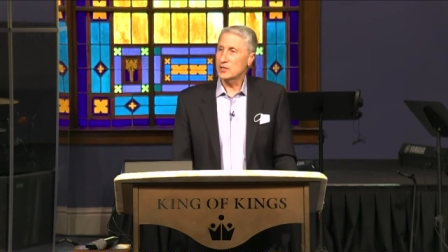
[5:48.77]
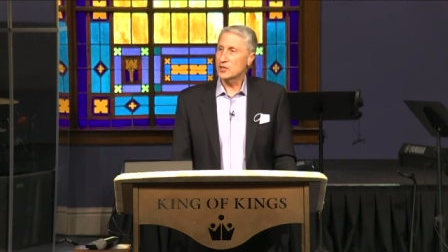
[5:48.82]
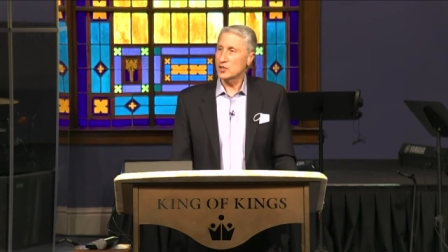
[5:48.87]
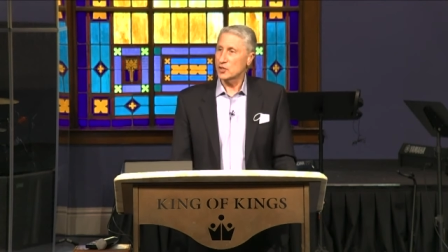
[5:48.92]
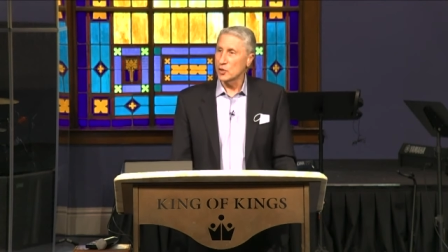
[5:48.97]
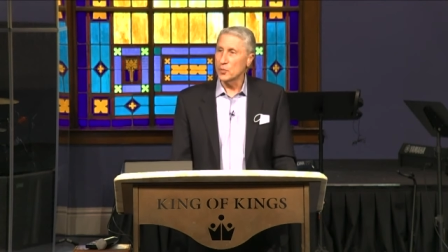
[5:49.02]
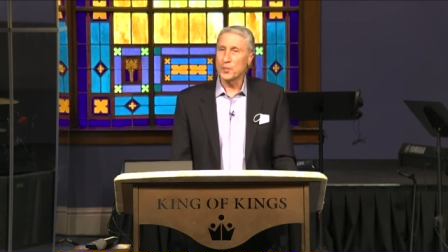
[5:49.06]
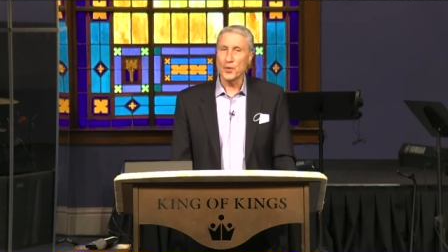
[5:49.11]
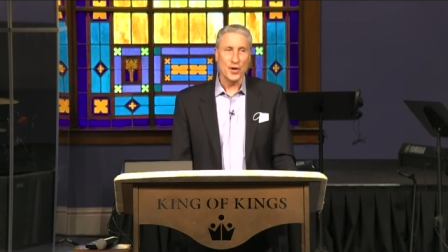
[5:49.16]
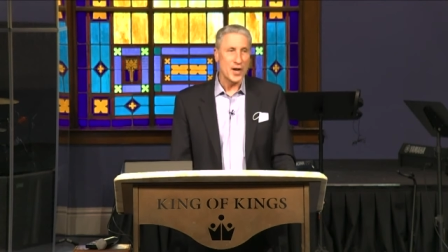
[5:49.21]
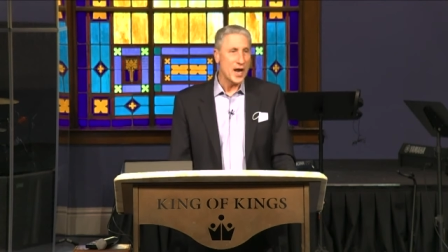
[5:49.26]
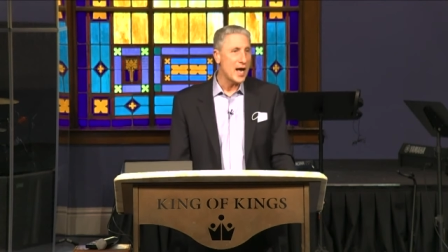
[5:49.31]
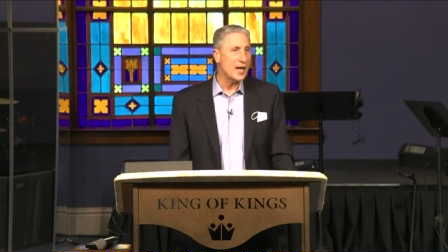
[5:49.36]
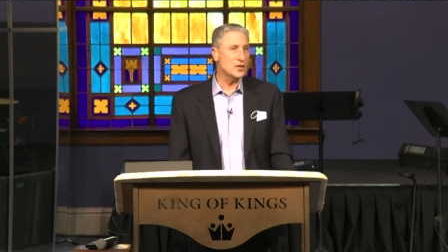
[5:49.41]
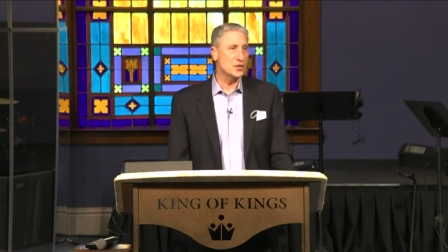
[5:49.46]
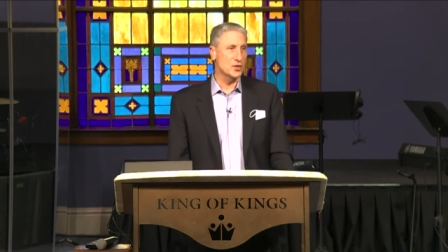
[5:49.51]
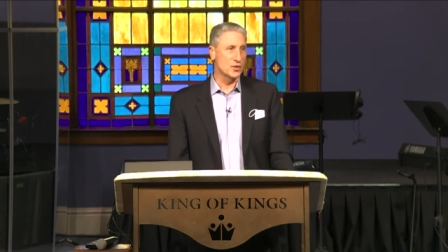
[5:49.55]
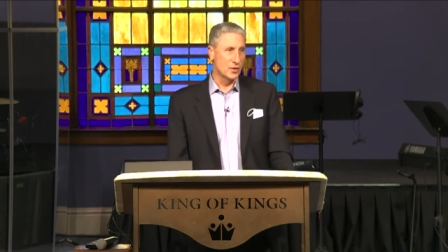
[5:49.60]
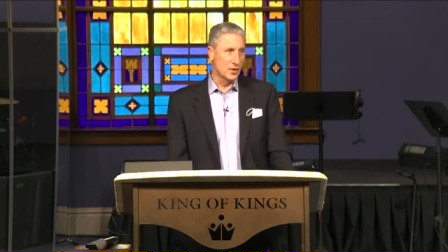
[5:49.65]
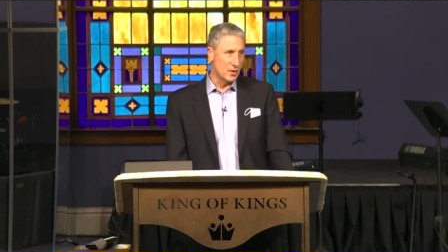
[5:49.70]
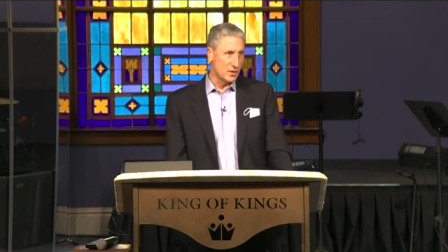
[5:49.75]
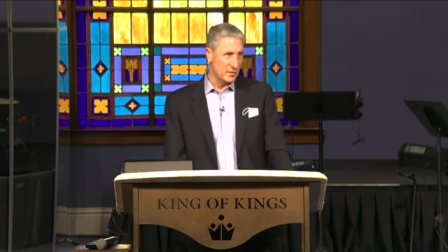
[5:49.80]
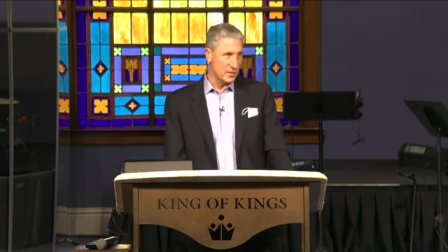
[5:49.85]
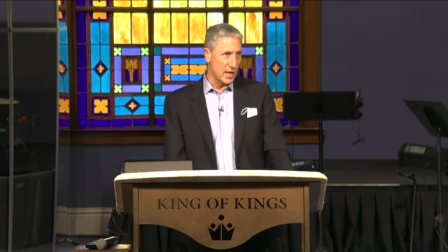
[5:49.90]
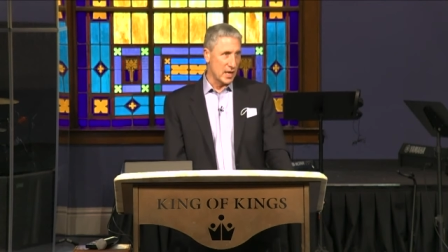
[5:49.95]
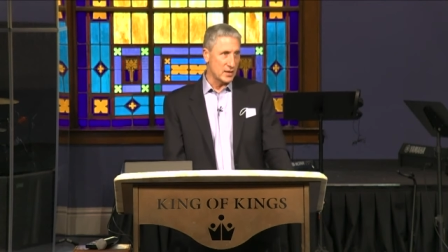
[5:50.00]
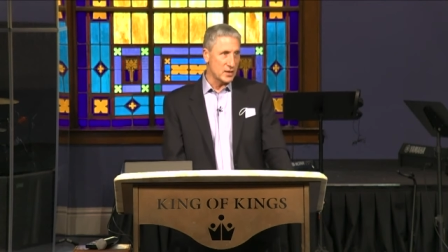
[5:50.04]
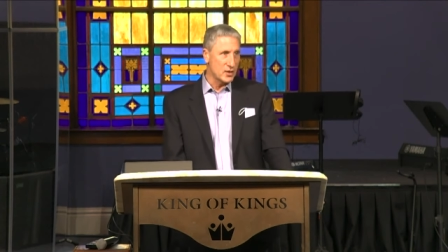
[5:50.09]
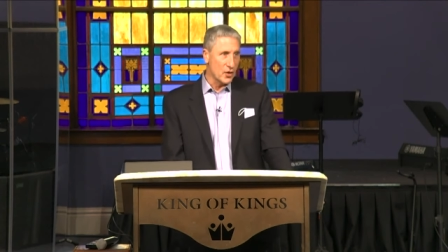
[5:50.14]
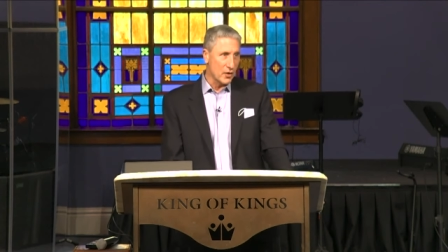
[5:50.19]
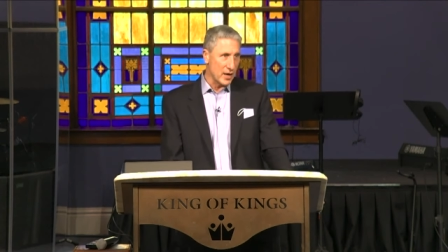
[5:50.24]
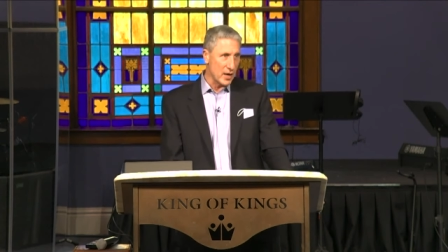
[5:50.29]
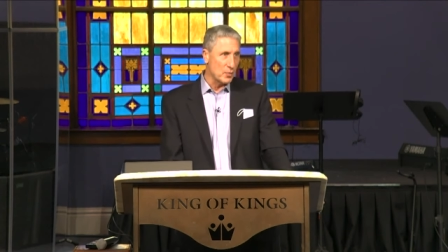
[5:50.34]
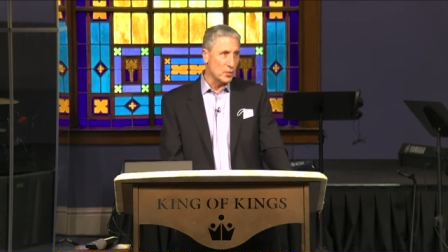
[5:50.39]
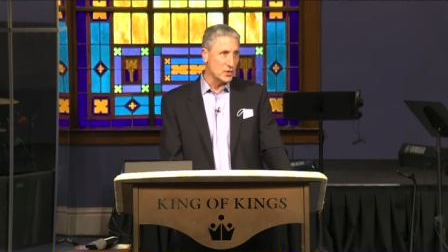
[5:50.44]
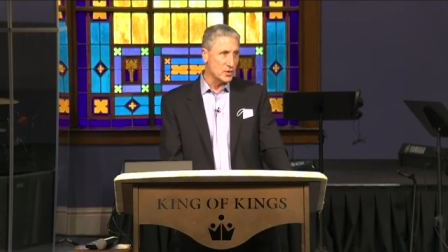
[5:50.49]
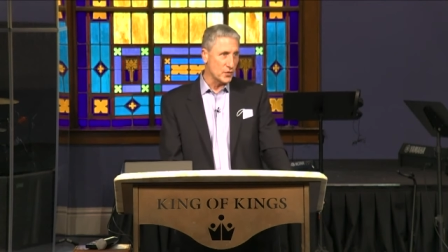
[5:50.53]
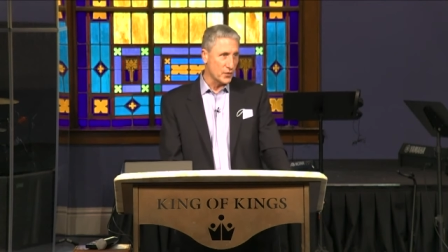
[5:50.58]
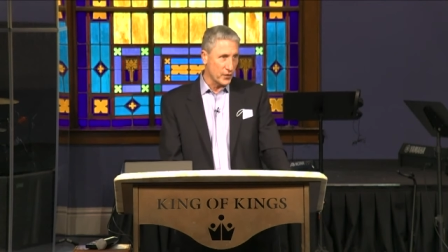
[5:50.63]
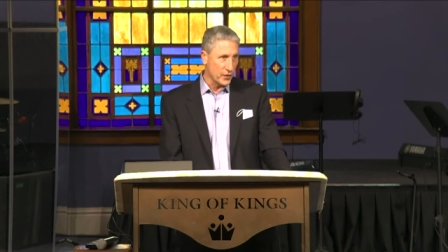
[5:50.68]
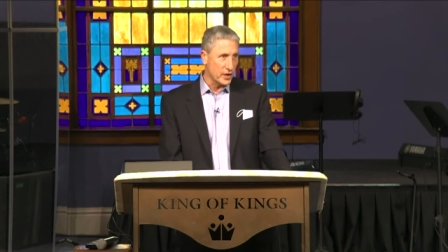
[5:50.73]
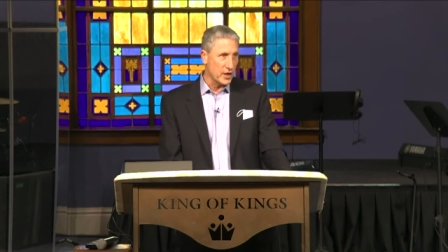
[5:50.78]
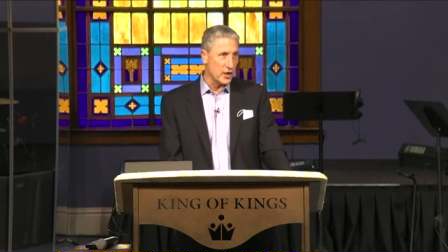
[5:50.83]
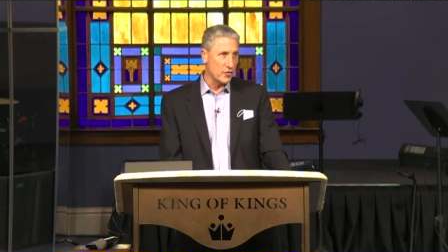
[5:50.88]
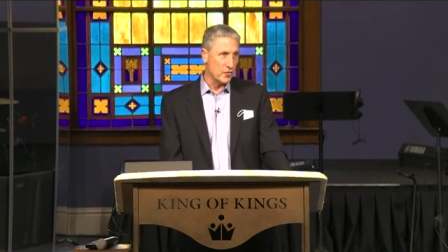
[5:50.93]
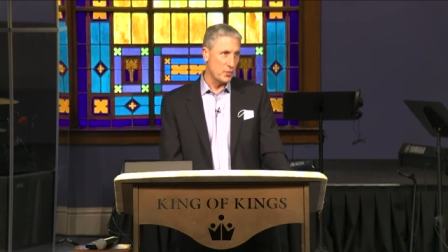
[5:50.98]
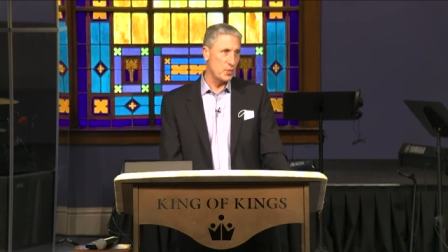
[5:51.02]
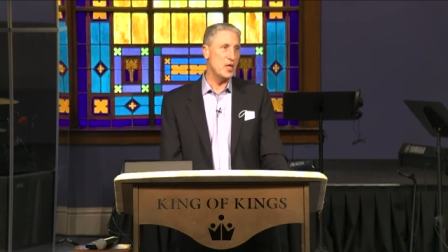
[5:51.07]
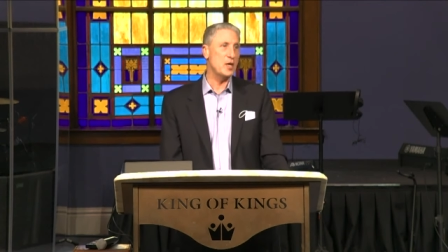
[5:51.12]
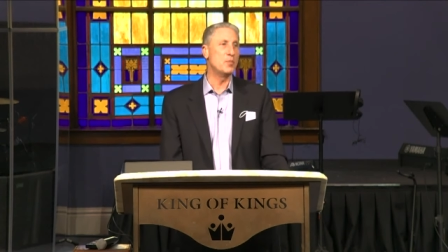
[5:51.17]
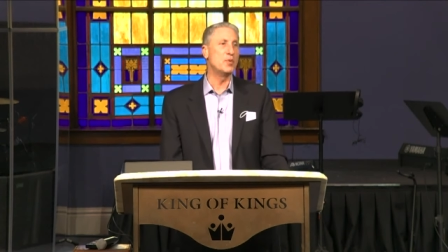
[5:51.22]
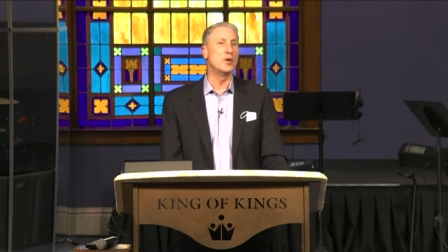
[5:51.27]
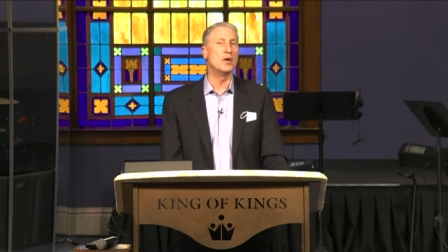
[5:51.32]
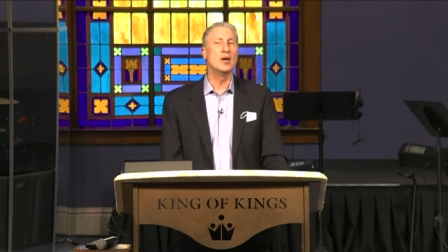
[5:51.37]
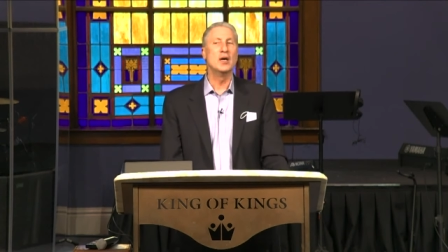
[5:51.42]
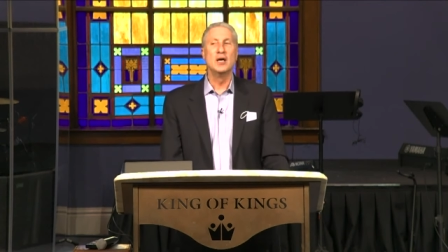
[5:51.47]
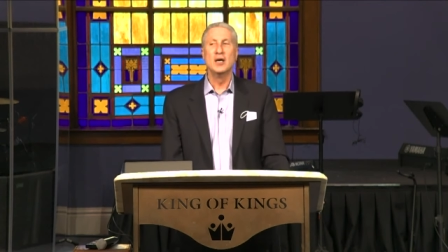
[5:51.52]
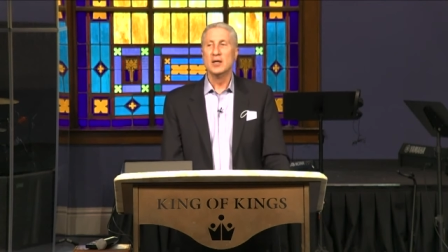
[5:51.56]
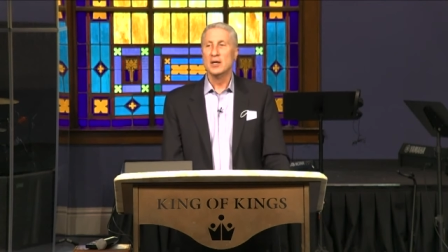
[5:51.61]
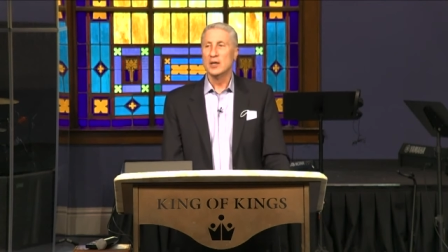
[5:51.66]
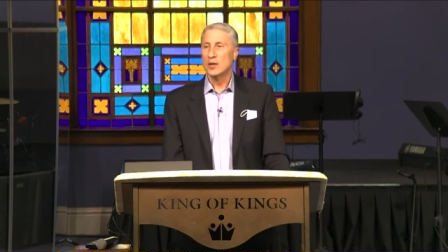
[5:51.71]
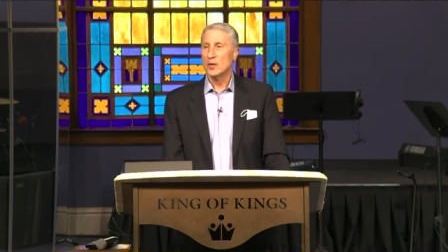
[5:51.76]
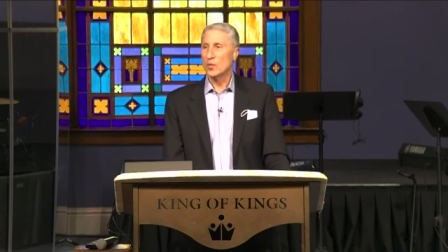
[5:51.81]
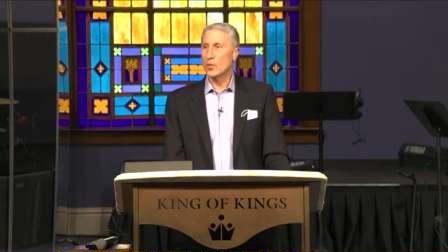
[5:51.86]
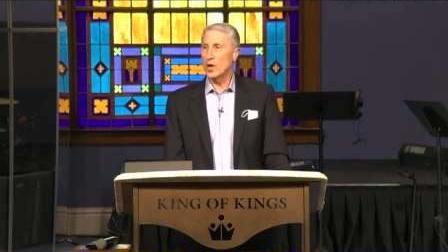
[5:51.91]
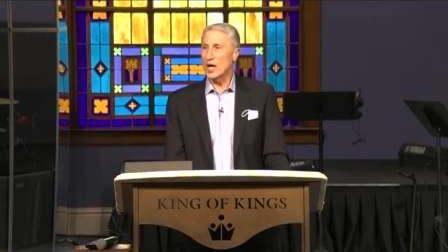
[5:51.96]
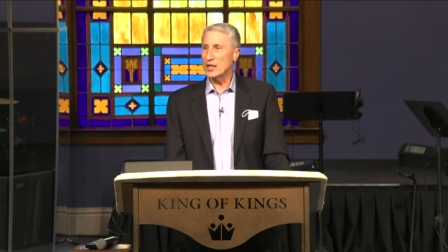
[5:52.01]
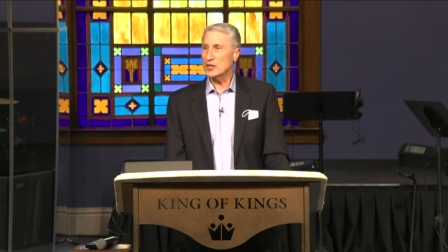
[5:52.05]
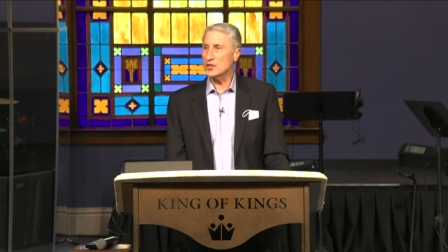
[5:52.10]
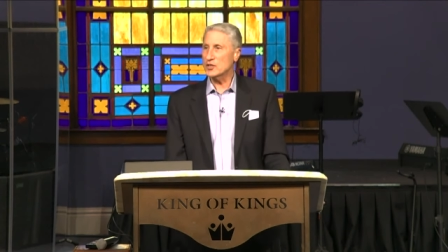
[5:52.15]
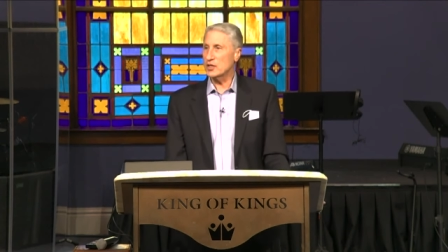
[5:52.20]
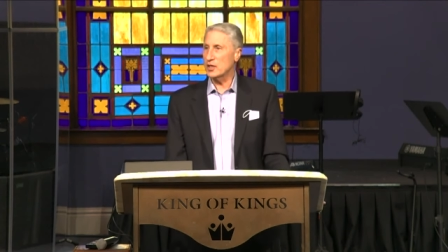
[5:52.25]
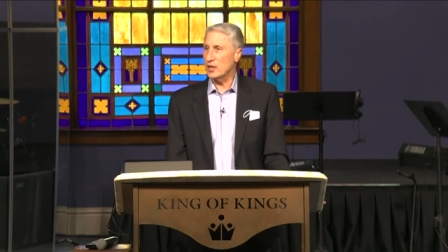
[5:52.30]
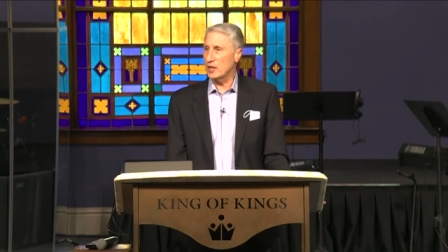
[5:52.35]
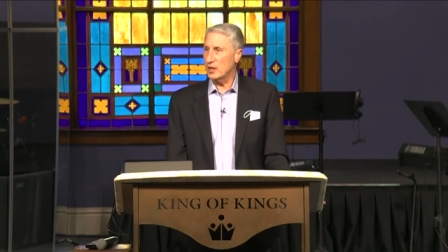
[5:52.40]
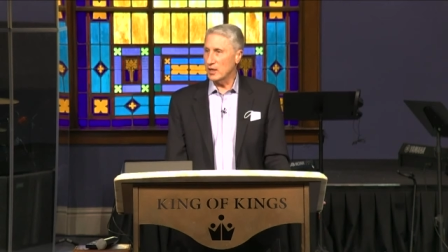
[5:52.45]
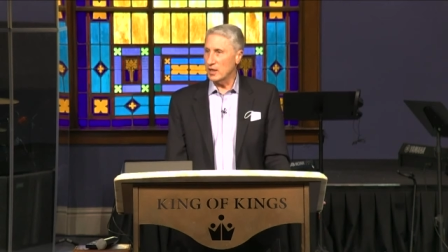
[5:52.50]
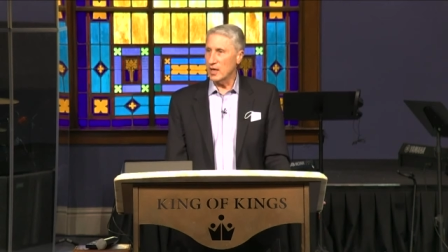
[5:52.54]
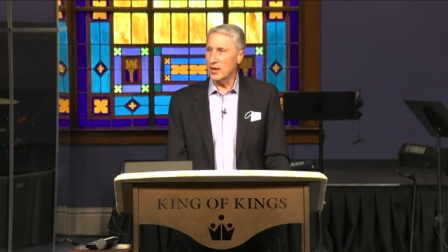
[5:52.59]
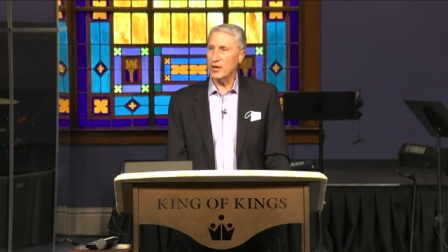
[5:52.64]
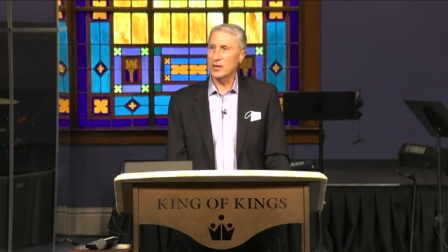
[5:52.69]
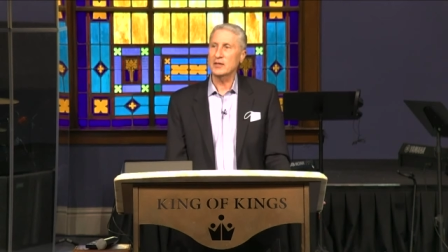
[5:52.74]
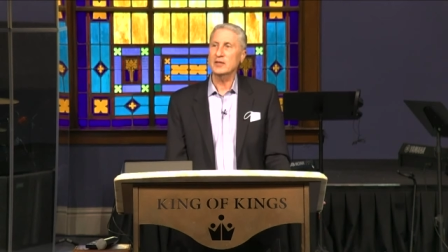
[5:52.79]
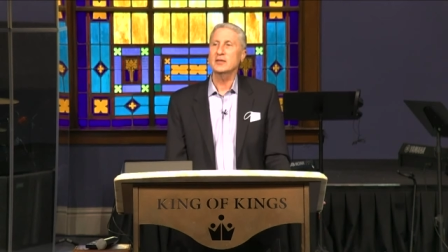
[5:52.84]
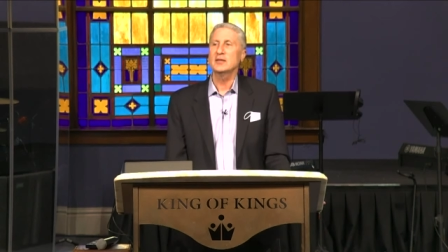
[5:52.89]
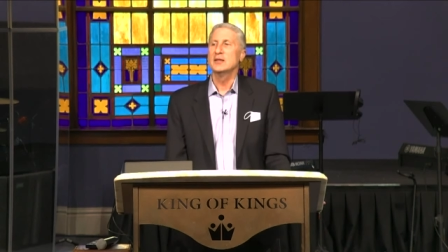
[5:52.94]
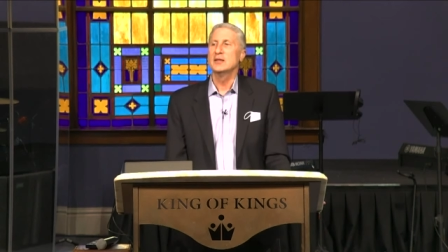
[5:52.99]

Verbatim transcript: It's supernatural that you're able to forgive people. Watch the uh,